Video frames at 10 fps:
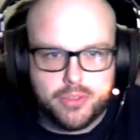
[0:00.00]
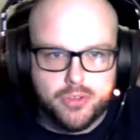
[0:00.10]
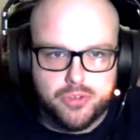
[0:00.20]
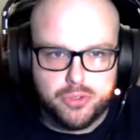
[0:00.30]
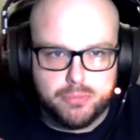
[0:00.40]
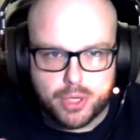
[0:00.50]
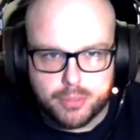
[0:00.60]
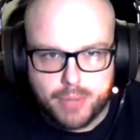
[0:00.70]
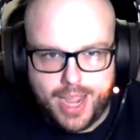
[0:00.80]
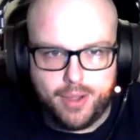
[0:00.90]
the Superb
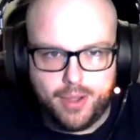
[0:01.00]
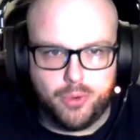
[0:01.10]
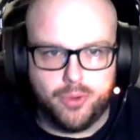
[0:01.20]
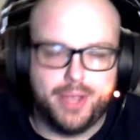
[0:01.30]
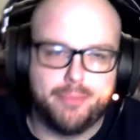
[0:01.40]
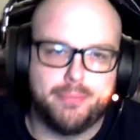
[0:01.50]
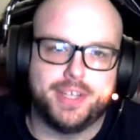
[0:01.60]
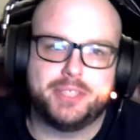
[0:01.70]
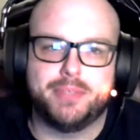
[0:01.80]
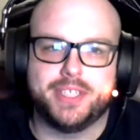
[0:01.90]
Owl that
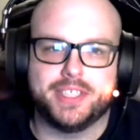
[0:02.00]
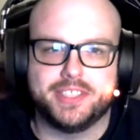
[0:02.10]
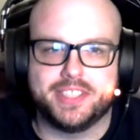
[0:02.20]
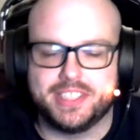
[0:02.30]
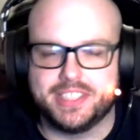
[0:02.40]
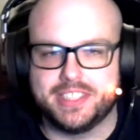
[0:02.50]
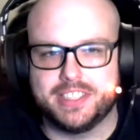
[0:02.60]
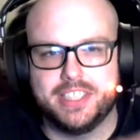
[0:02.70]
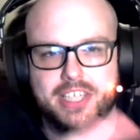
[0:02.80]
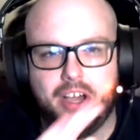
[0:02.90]
much because this is
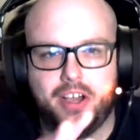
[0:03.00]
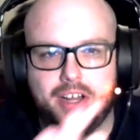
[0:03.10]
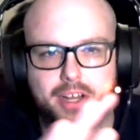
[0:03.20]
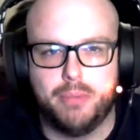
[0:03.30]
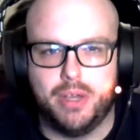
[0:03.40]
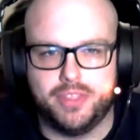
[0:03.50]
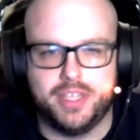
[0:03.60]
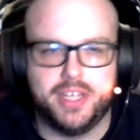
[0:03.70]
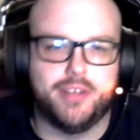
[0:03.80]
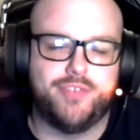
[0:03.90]
not about the
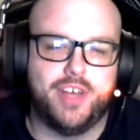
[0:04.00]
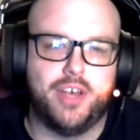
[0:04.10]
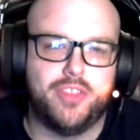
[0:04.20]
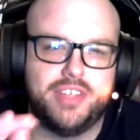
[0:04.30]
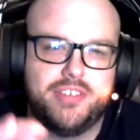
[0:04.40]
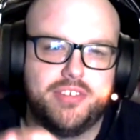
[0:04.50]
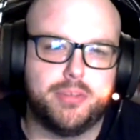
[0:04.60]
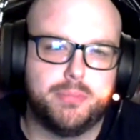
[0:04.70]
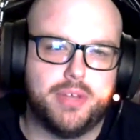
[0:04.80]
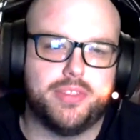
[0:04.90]
NFL. This is
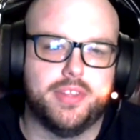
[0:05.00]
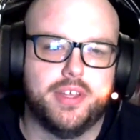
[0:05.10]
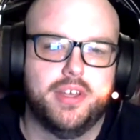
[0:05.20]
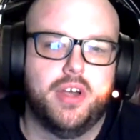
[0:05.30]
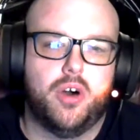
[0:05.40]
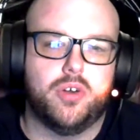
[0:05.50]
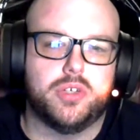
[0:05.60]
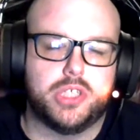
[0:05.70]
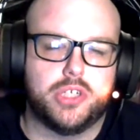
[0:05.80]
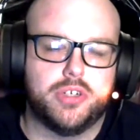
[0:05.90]
about
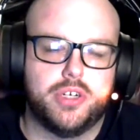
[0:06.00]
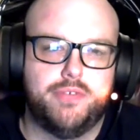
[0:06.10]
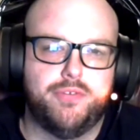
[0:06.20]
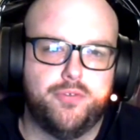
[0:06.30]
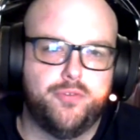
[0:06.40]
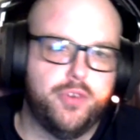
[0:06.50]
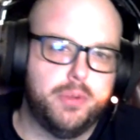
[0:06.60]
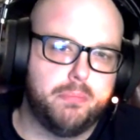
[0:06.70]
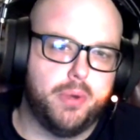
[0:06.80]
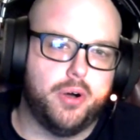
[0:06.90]
alternative
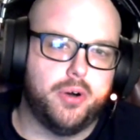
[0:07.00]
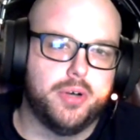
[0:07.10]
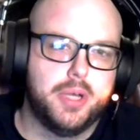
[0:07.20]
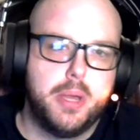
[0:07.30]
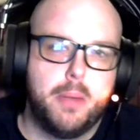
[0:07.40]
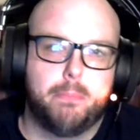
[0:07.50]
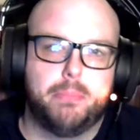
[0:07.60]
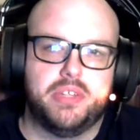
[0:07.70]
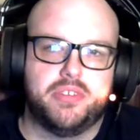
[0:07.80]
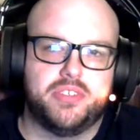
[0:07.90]
football
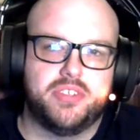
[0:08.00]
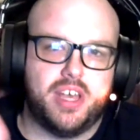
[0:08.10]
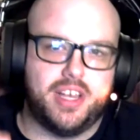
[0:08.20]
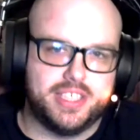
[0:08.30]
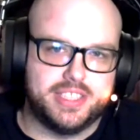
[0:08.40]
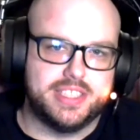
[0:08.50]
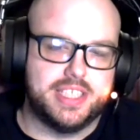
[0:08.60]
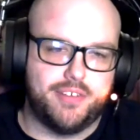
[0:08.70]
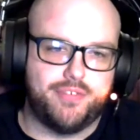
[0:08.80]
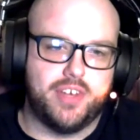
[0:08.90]
besides the
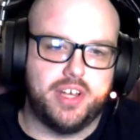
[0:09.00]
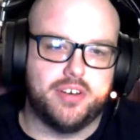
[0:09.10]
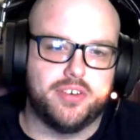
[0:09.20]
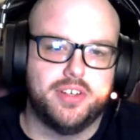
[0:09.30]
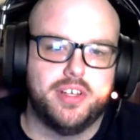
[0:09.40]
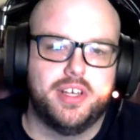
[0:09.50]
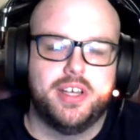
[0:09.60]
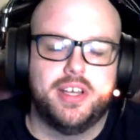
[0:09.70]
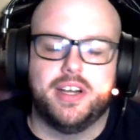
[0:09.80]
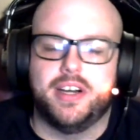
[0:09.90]
NFL.
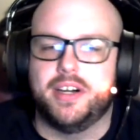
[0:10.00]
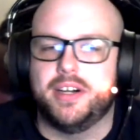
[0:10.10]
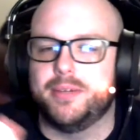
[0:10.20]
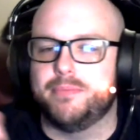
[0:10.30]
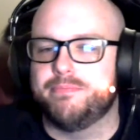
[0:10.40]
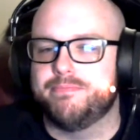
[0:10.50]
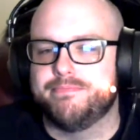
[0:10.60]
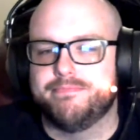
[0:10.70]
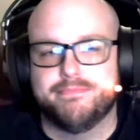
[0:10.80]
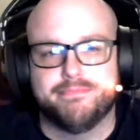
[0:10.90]
Um,
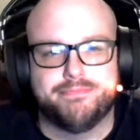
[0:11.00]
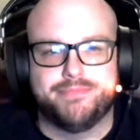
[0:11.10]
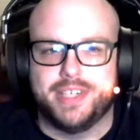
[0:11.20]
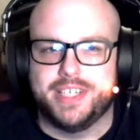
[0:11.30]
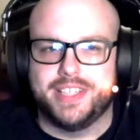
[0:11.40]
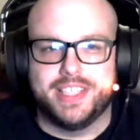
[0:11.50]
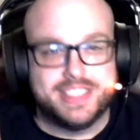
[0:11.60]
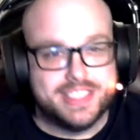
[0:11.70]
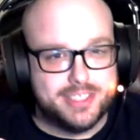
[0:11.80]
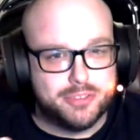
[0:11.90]
but this
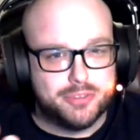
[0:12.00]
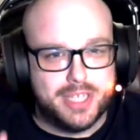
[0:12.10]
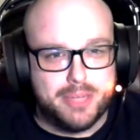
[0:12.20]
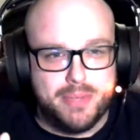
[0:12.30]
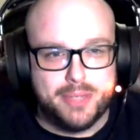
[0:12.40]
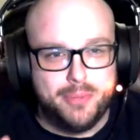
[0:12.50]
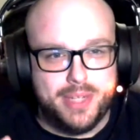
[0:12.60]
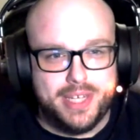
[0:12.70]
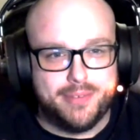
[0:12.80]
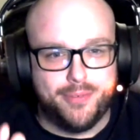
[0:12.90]
is a really big
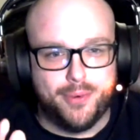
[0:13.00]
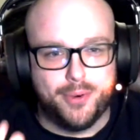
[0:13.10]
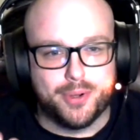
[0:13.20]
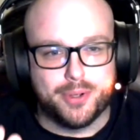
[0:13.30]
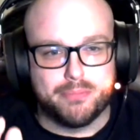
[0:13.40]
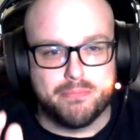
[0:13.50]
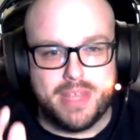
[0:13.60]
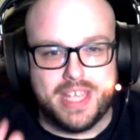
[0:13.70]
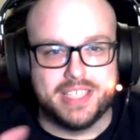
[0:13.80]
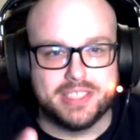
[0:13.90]
week for
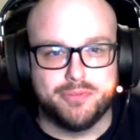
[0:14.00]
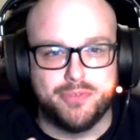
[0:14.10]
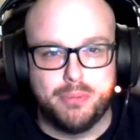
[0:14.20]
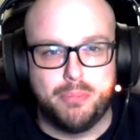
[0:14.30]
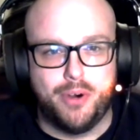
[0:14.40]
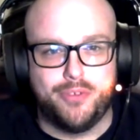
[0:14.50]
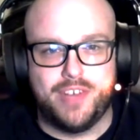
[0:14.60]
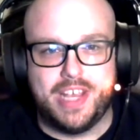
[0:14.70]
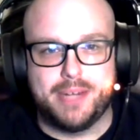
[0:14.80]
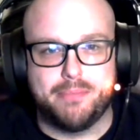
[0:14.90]
me as a football
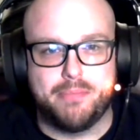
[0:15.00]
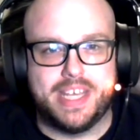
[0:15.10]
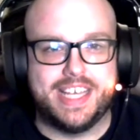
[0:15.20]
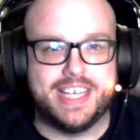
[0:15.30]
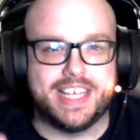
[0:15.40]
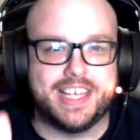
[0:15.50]
fan, being